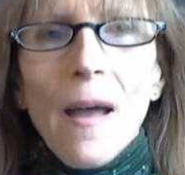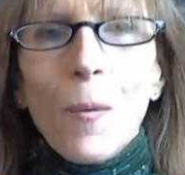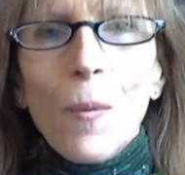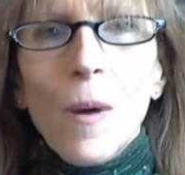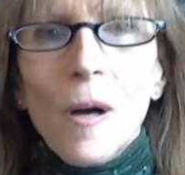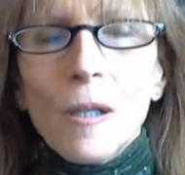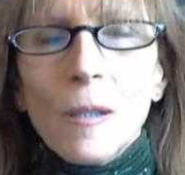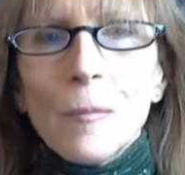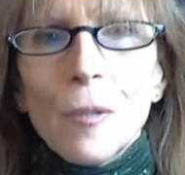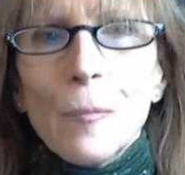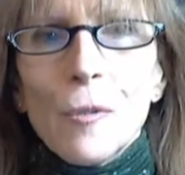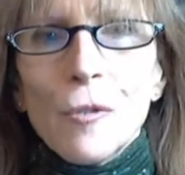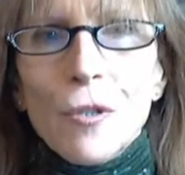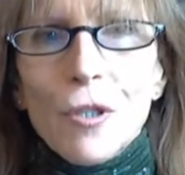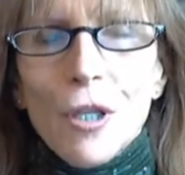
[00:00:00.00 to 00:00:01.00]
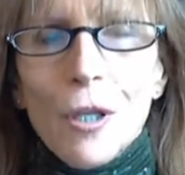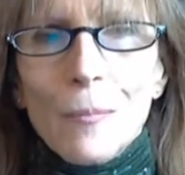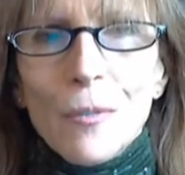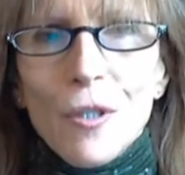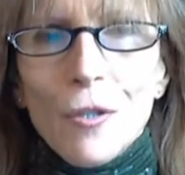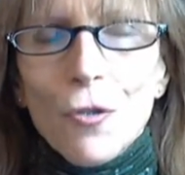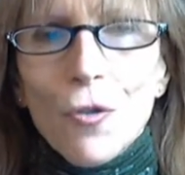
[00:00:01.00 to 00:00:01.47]
and welcome to
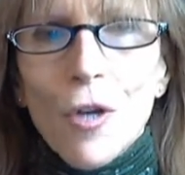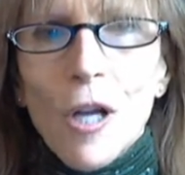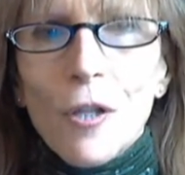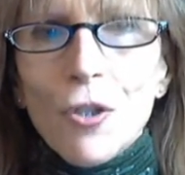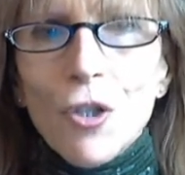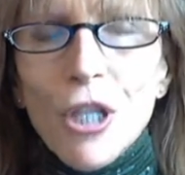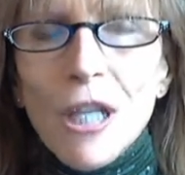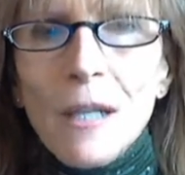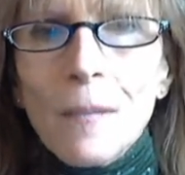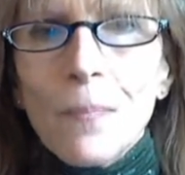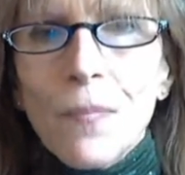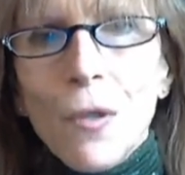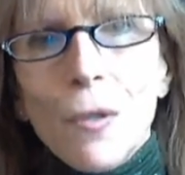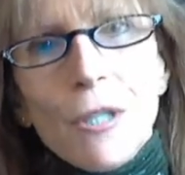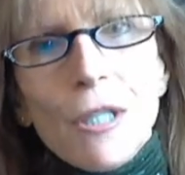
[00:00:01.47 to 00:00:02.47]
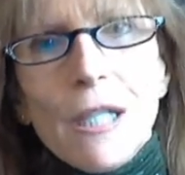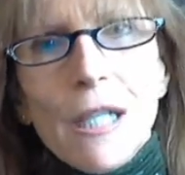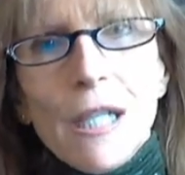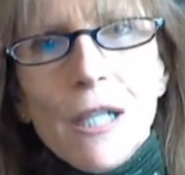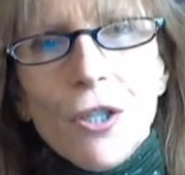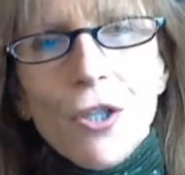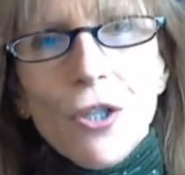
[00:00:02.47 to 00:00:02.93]
Moonscopes Astrology. On
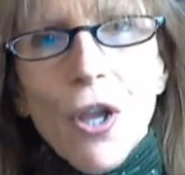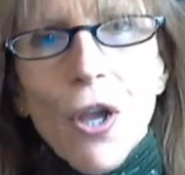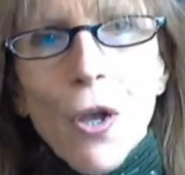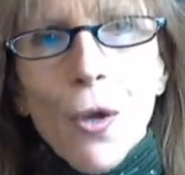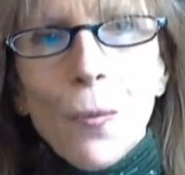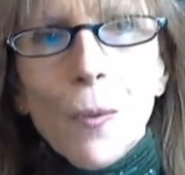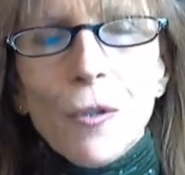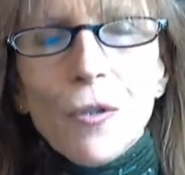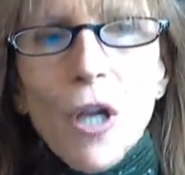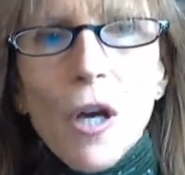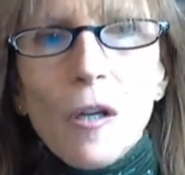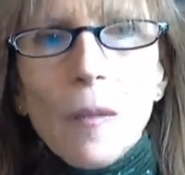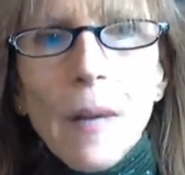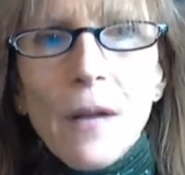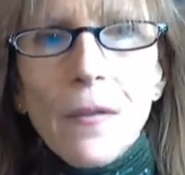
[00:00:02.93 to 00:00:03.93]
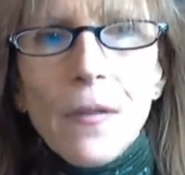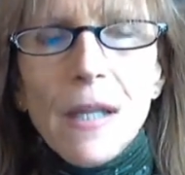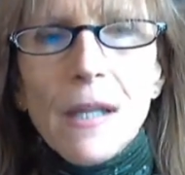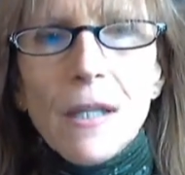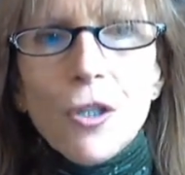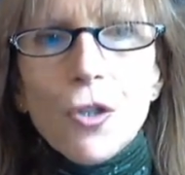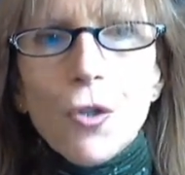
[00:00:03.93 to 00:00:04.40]
today's show, we'll talk about
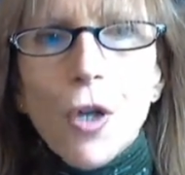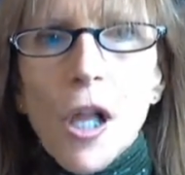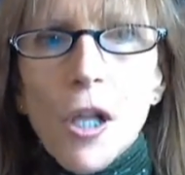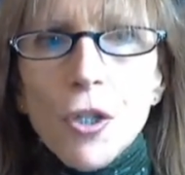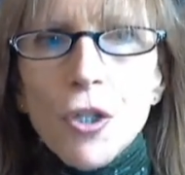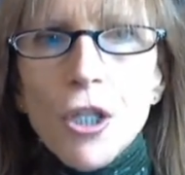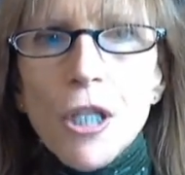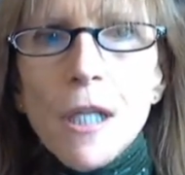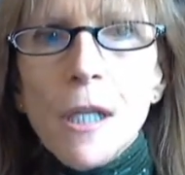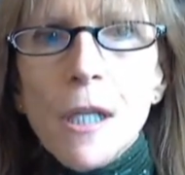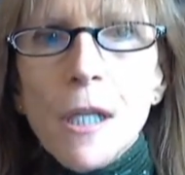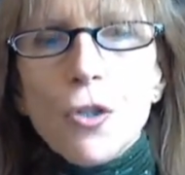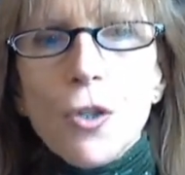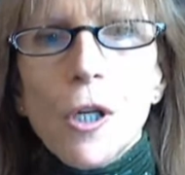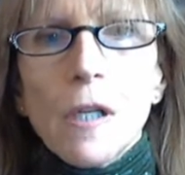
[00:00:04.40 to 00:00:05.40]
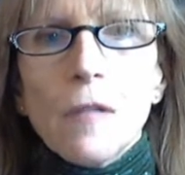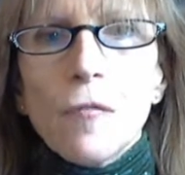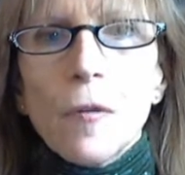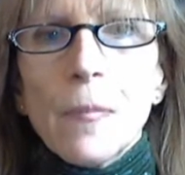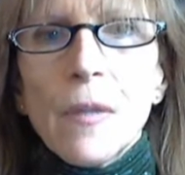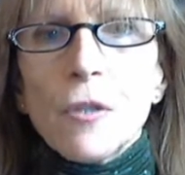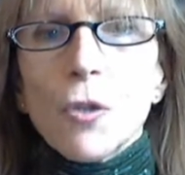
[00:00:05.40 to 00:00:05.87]
the astrology starting
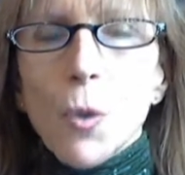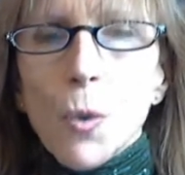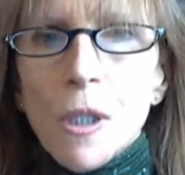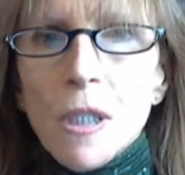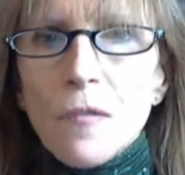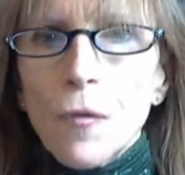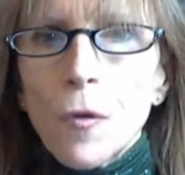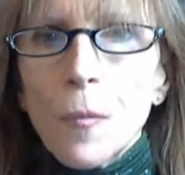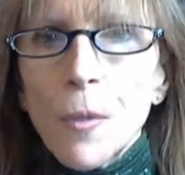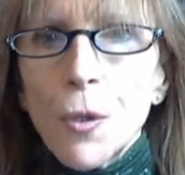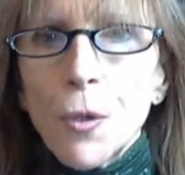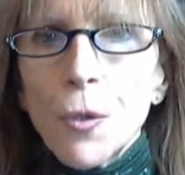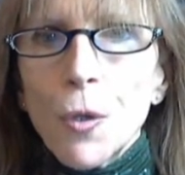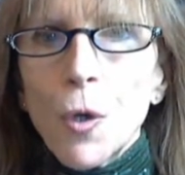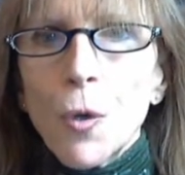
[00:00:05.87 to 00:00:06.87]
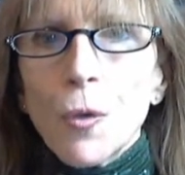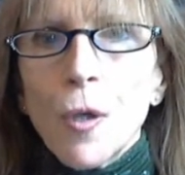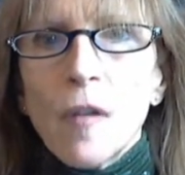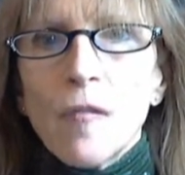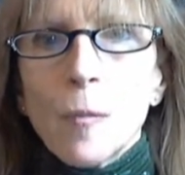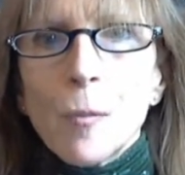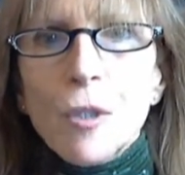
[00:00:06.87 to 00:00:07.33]
from the Taurus full moon on
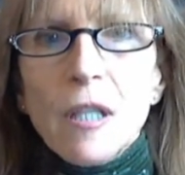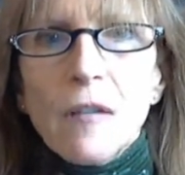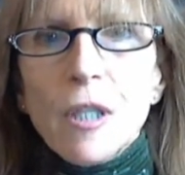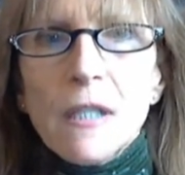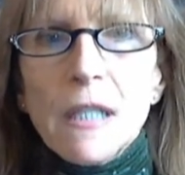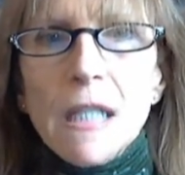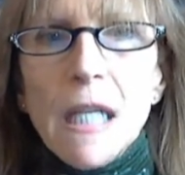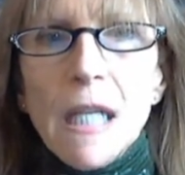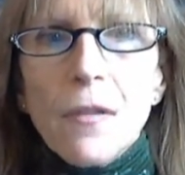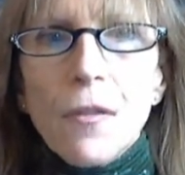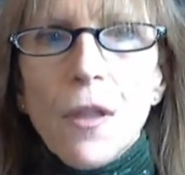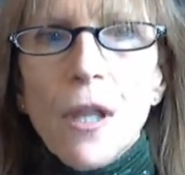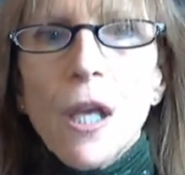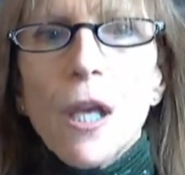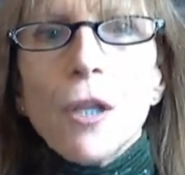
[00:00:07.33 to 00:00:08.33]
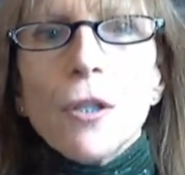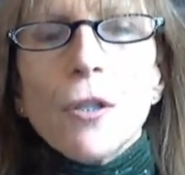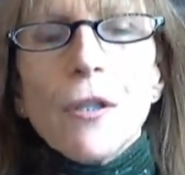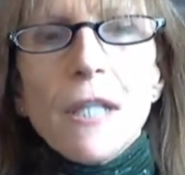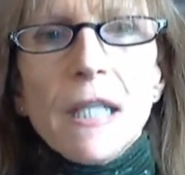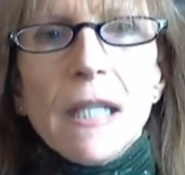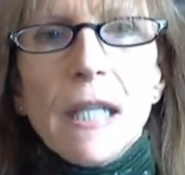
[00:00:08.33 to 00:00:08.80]
November 17th
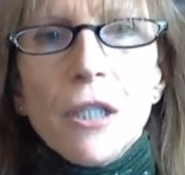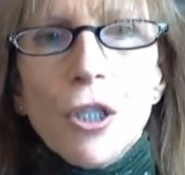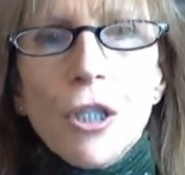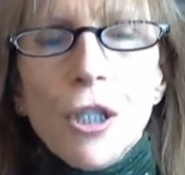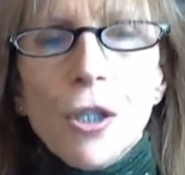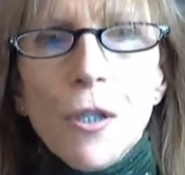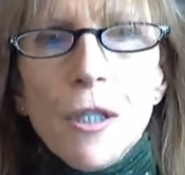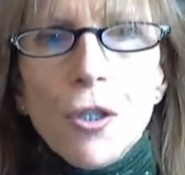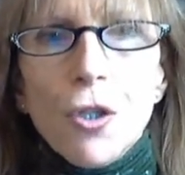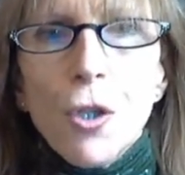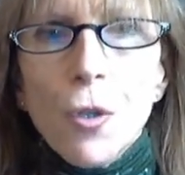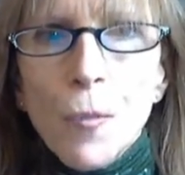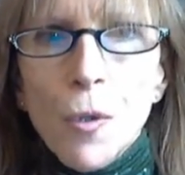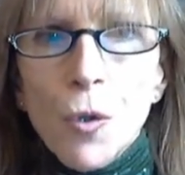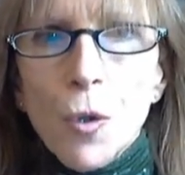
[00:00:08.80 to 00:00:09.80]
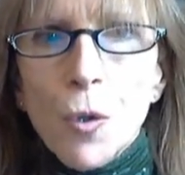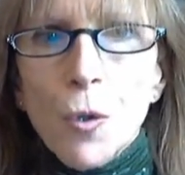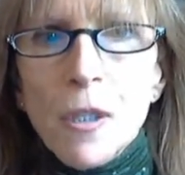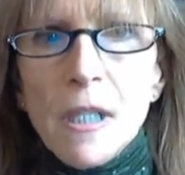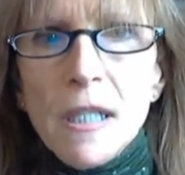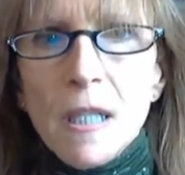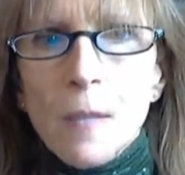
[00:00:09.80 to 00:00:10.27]
to the Sagittarius new moon
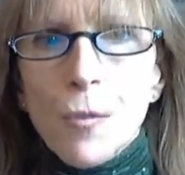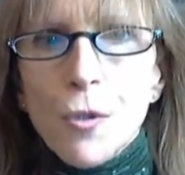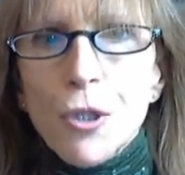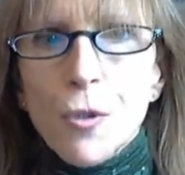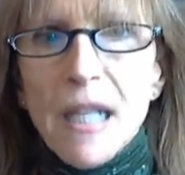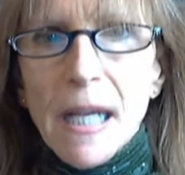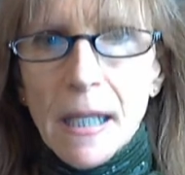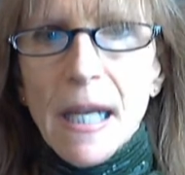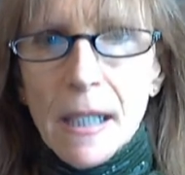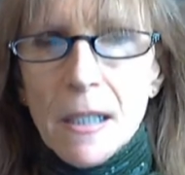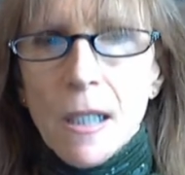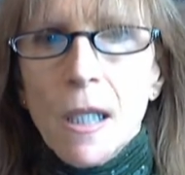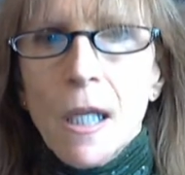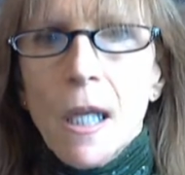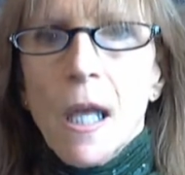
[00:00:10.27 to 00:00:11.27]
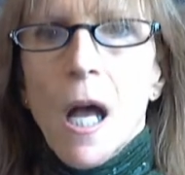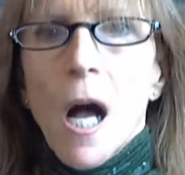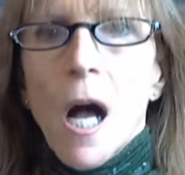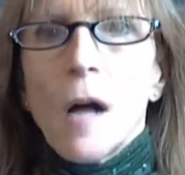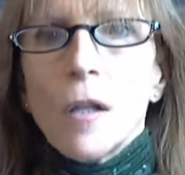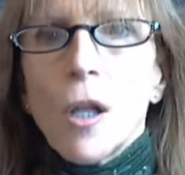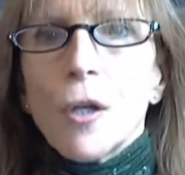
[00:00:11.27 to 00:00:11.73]
on December 2nd.
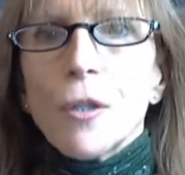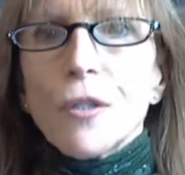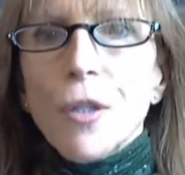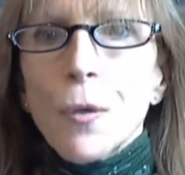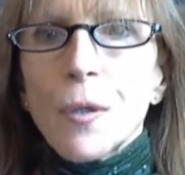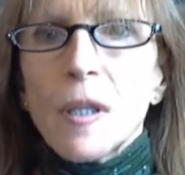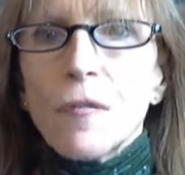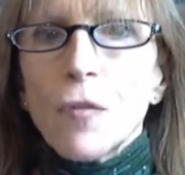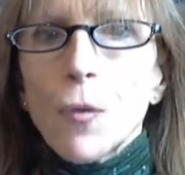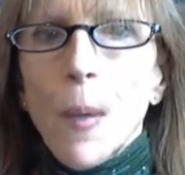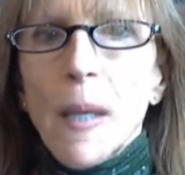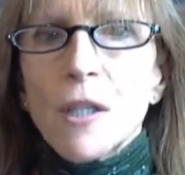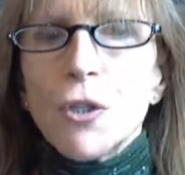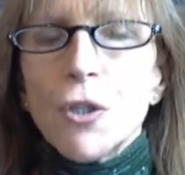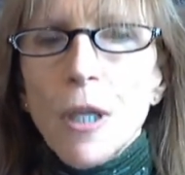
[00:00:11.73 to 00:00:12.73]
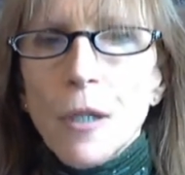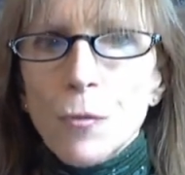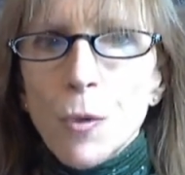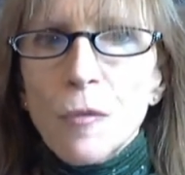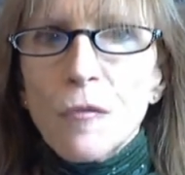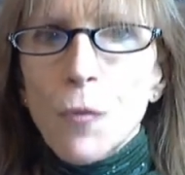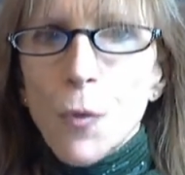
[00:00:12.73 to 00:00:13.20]
I'll also give you a
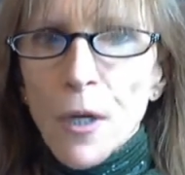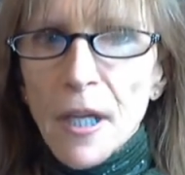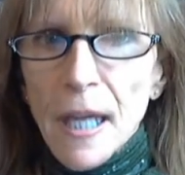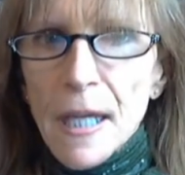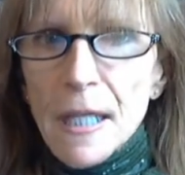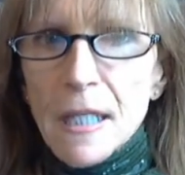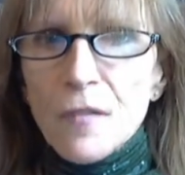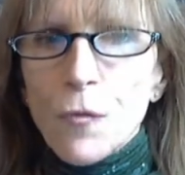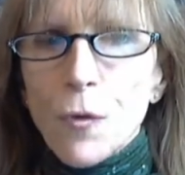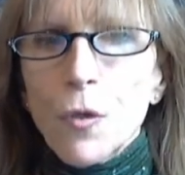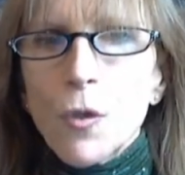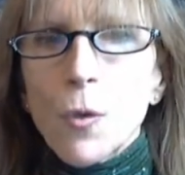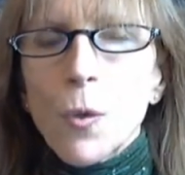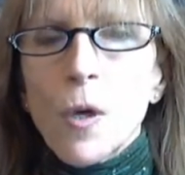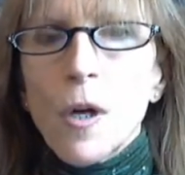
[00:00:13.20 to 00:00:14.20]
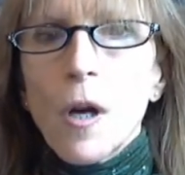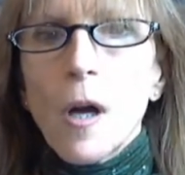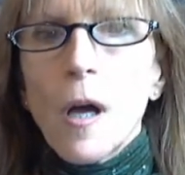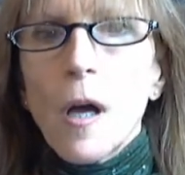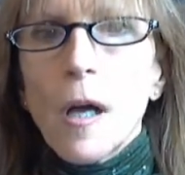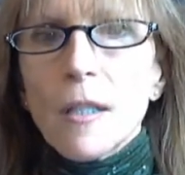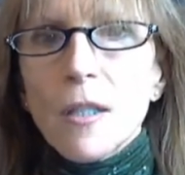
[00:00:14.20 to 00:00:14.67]
general forecast for your
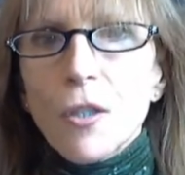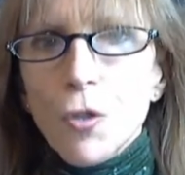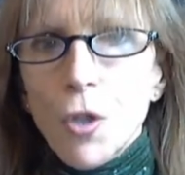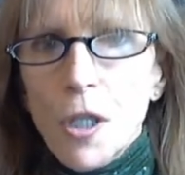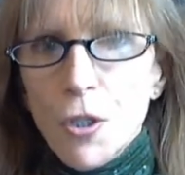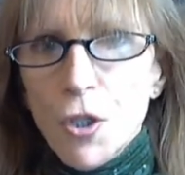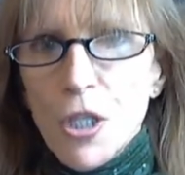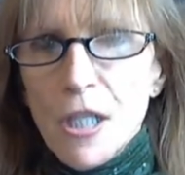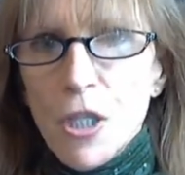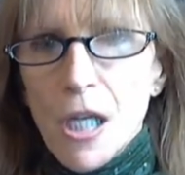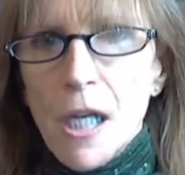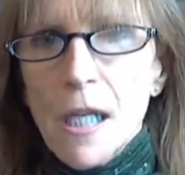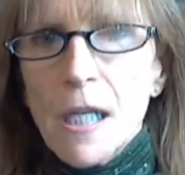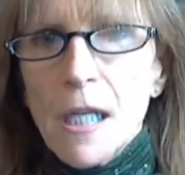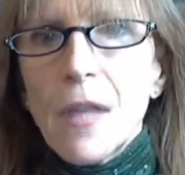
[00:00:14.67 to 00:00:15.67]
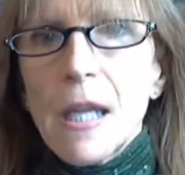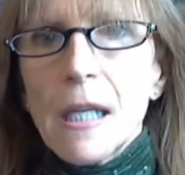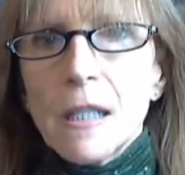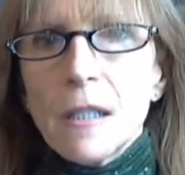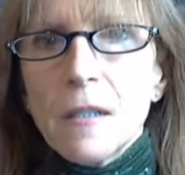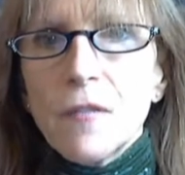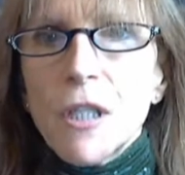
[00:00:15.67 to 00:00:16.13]
astrology sign at the
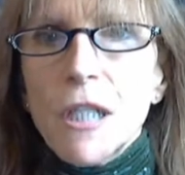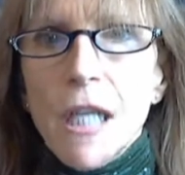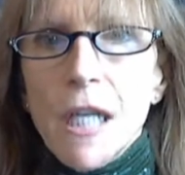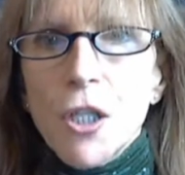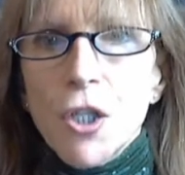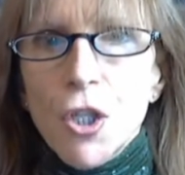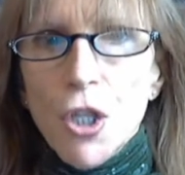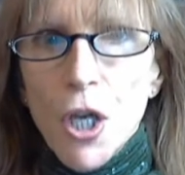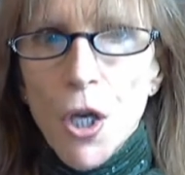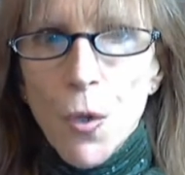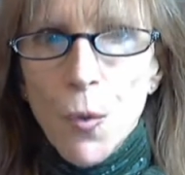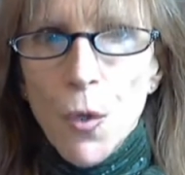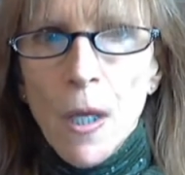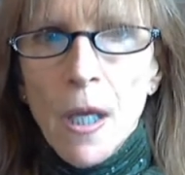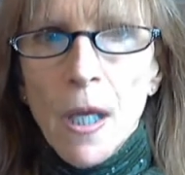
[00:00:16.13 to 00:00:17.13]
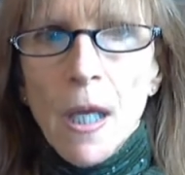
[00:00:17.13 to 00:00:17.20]
end of today's show.